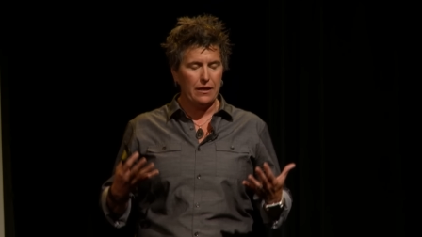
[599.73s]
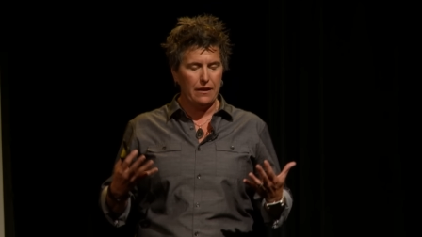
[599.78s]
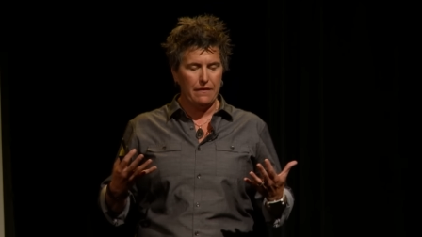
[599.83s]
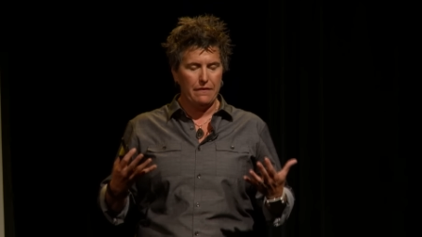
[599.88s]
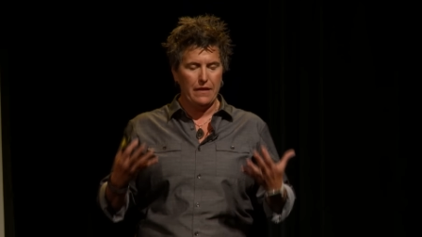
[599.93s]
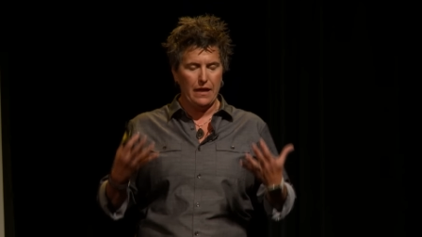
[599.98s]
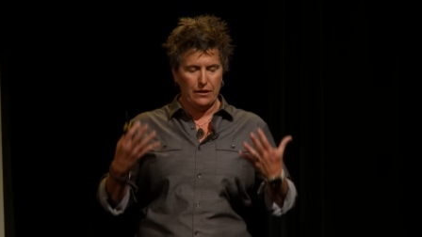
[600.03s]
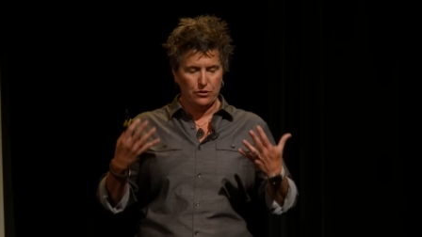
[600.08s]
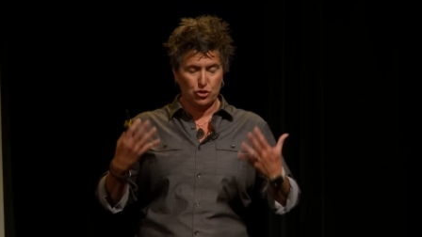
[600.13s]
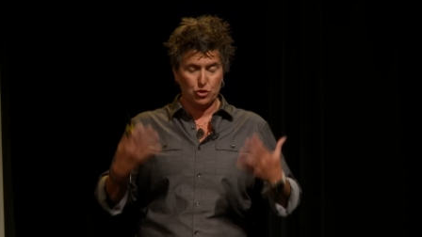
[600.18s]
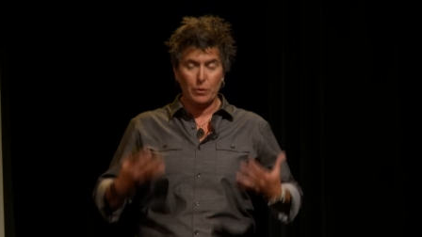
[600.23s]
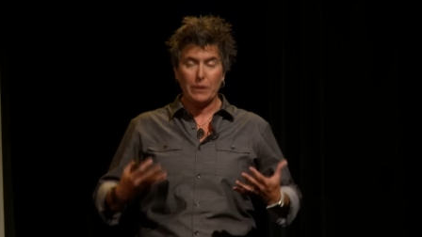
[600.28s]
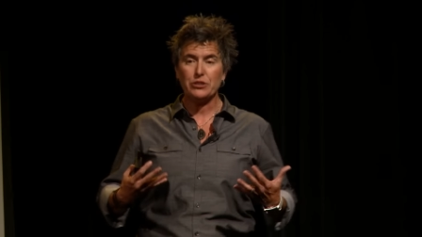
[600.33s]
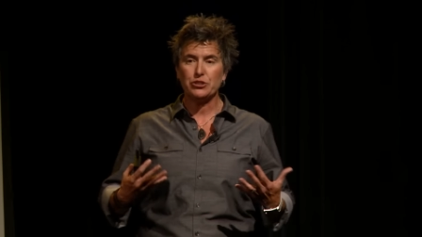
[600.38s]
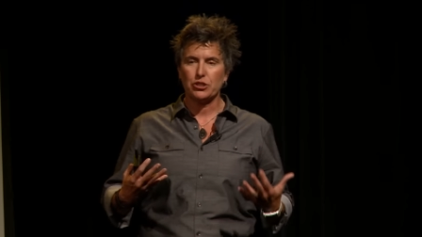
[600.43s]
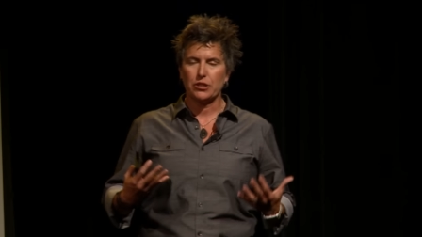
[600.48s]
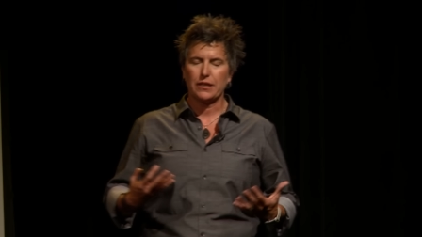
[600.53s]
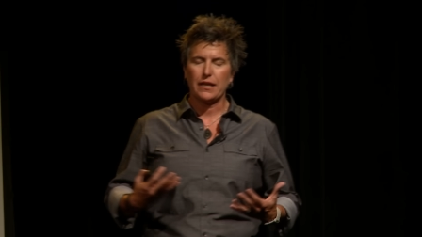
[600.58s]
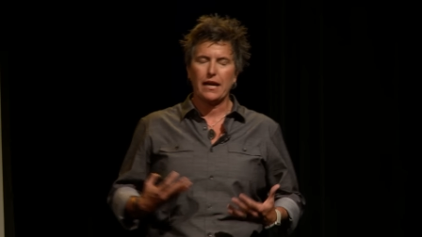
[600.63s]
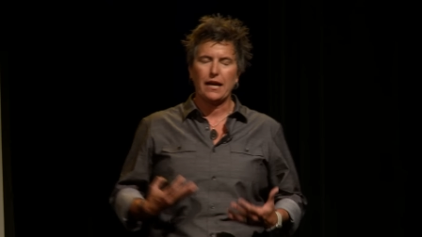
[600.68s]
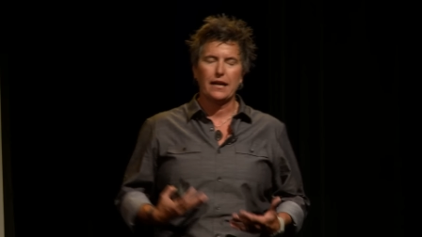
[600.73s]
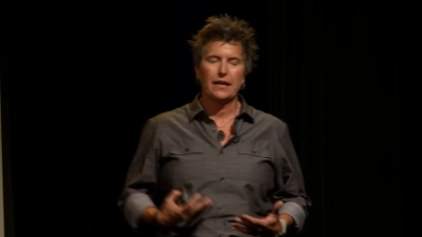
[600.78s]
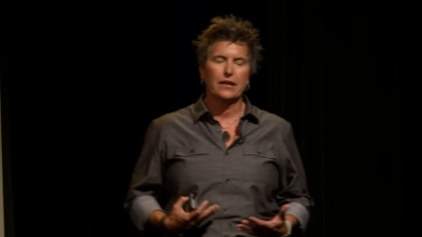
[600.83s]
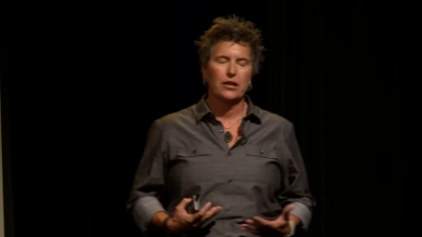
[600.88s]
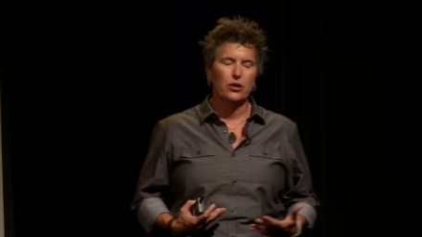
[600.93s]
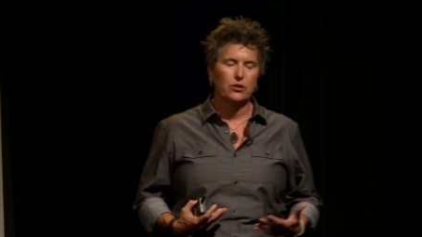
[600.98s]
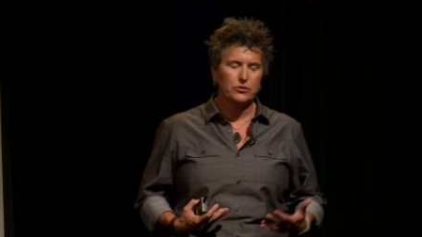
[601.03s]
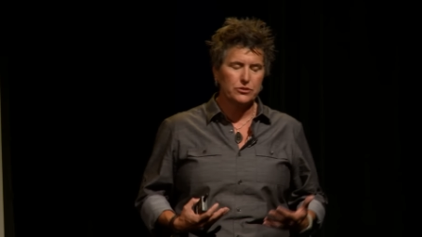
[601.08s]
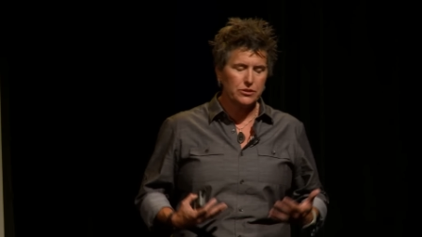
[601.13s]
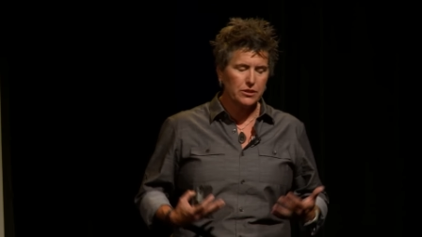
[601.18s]
And then Sweatshirt Guy
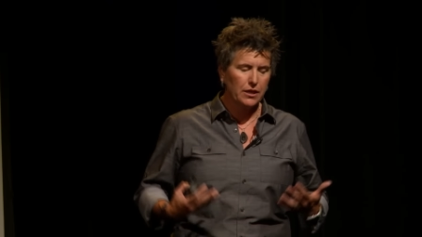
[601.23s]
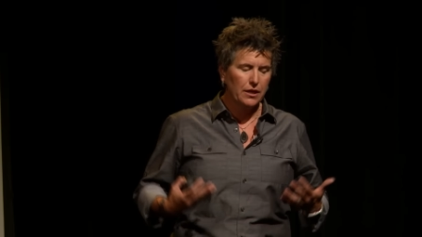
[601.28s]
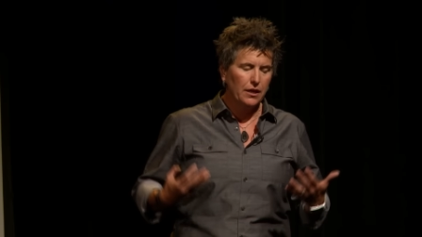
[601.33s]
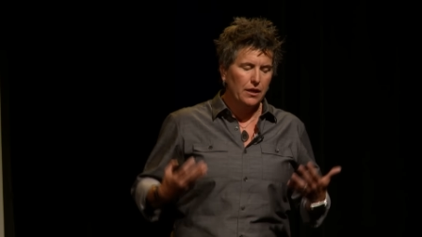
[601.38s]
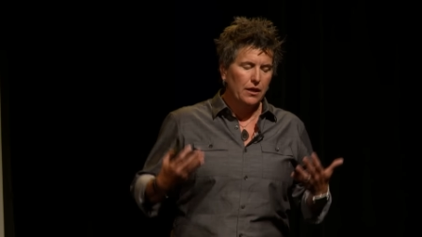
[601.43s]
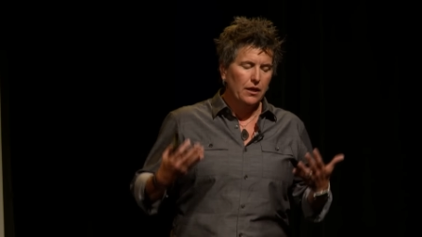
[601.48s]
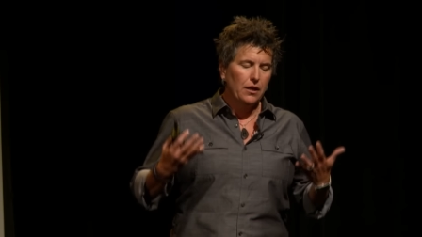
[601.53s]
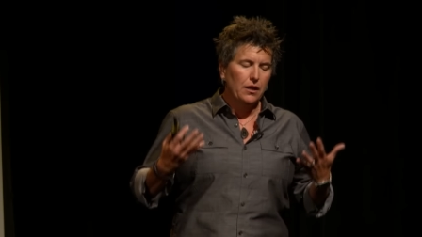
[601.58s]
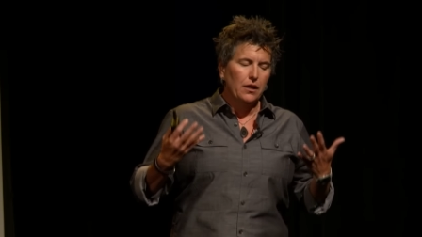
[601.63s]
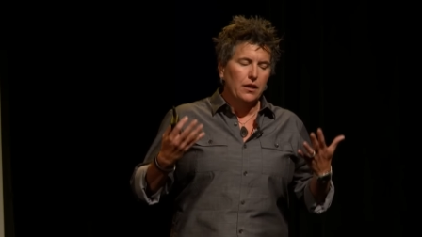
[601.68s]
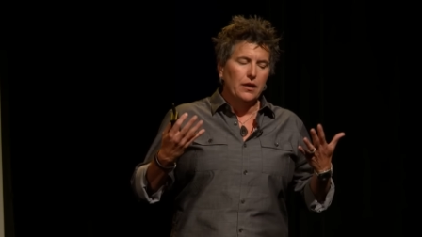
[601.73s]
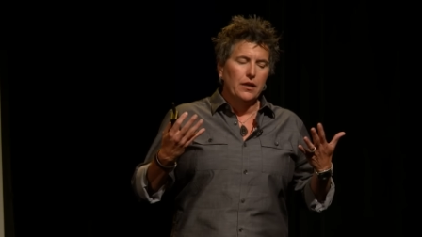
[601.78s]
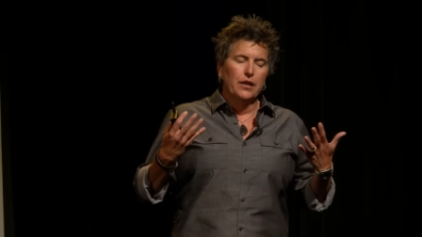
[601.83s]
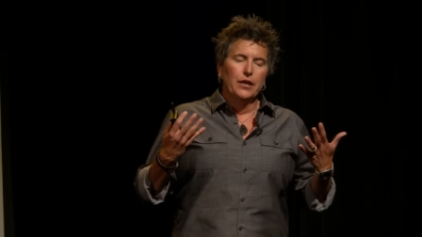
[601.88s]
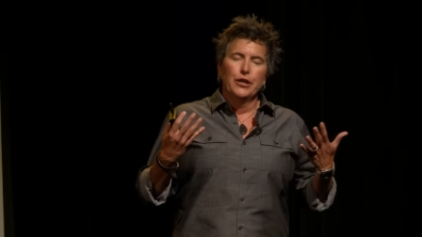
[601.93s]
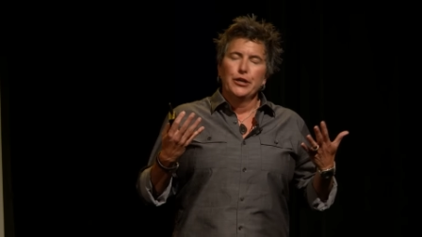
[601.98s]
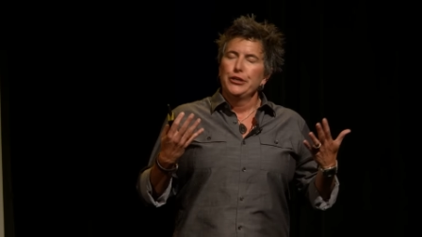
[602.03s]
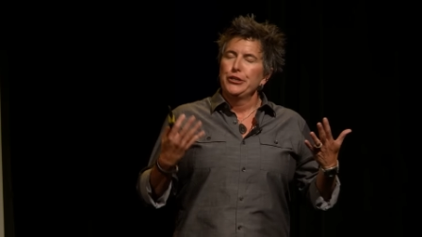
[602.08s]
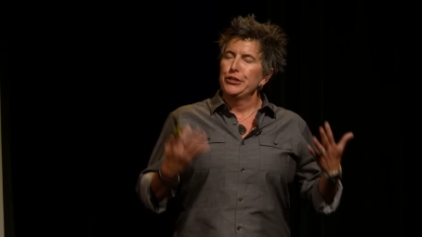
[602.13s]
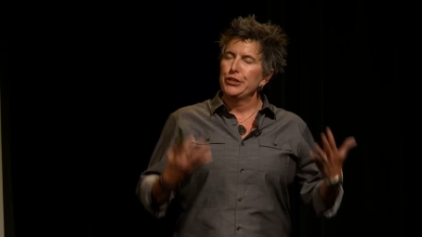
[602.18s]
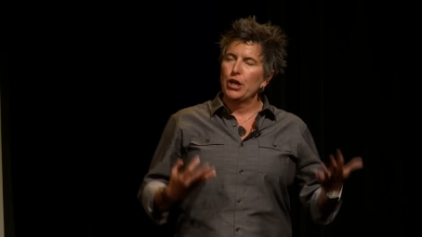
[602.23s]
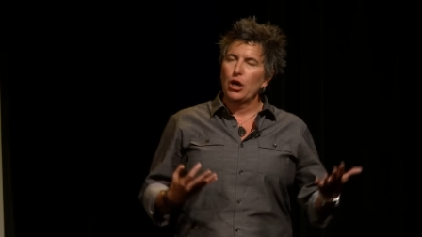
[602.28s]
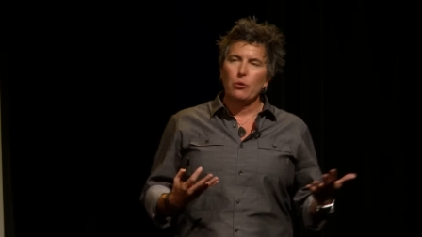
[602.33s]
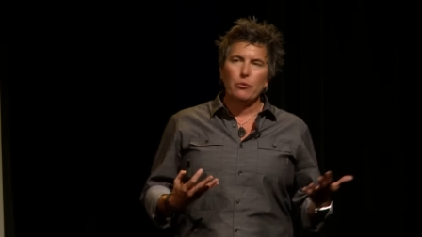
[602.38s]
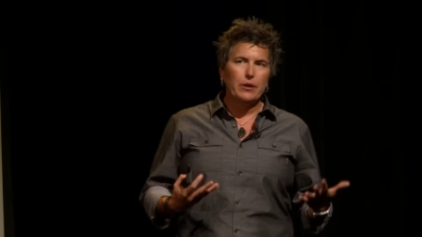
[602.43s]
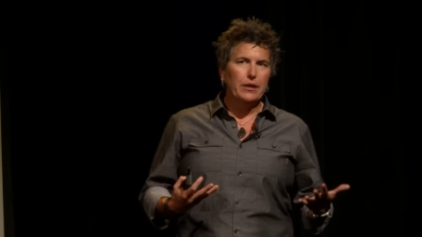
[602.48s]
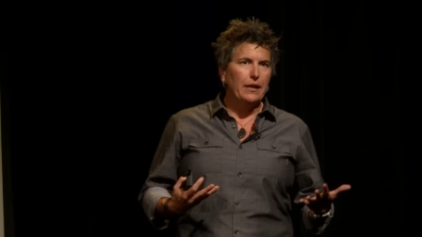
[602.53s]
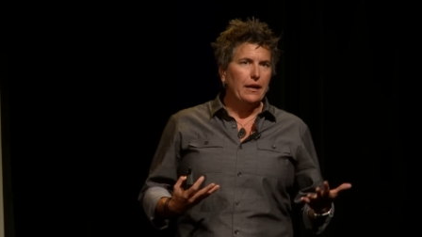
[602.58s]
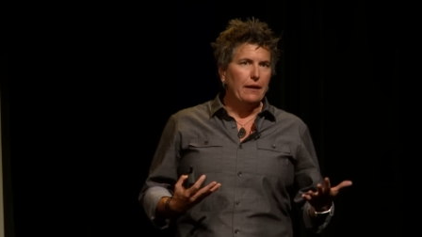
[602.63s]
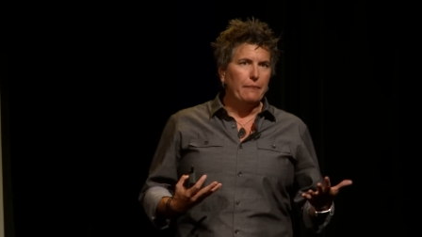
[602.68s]
goes, you know,
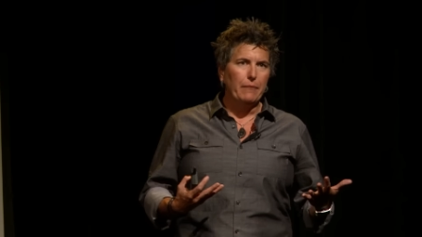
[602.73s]
when